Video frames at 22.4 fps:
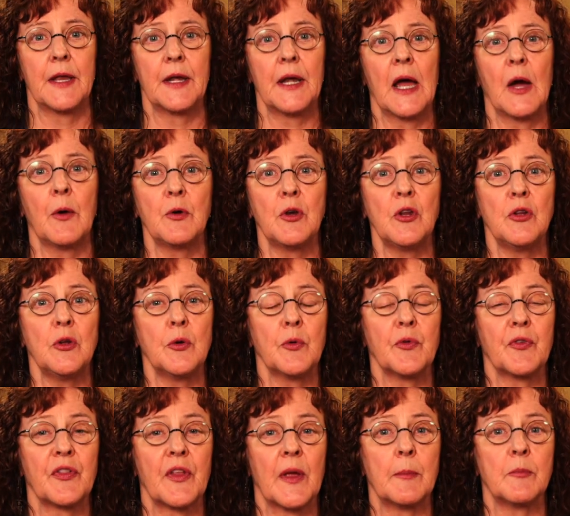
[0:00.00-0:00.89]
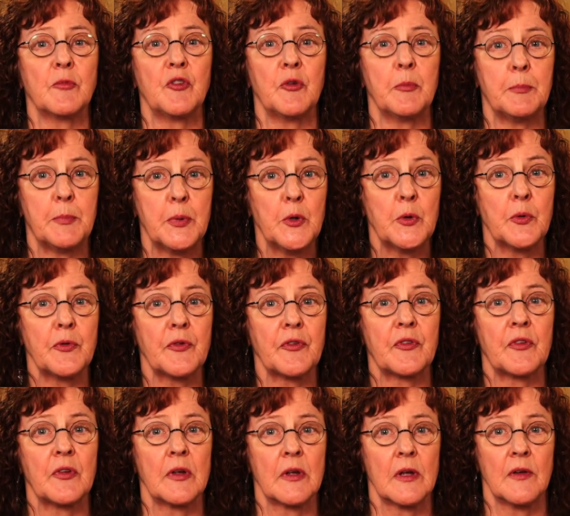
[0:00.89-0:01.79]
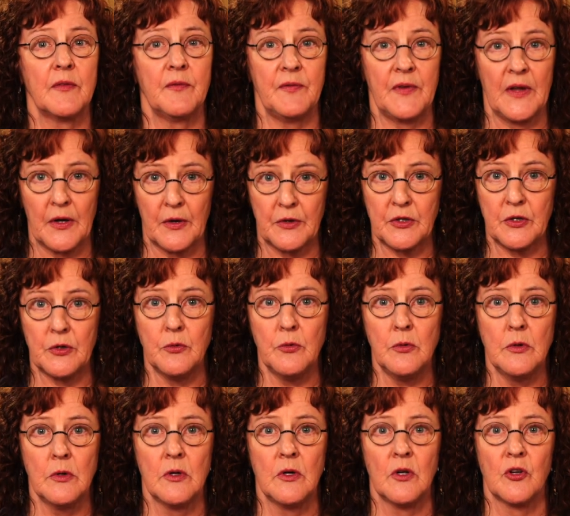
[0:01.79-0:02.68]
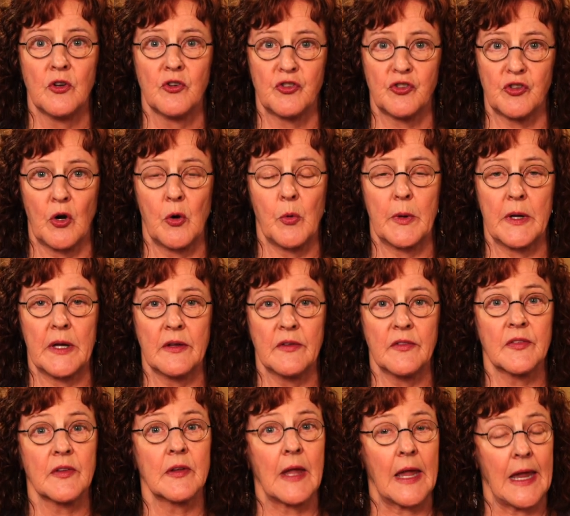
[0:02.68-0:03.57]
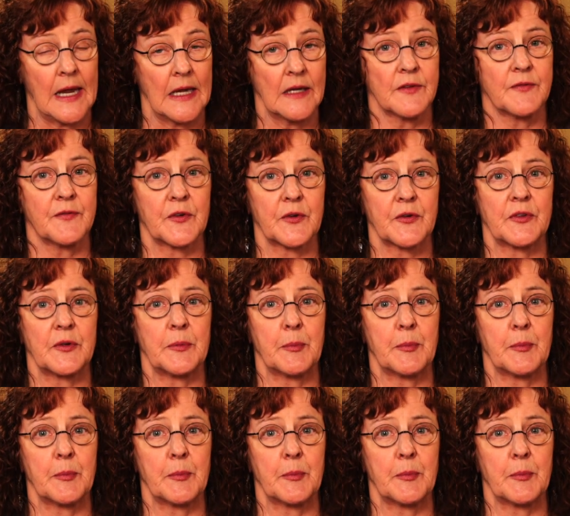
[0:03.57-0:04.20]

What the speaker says: and how to use them to boost value, showings, and first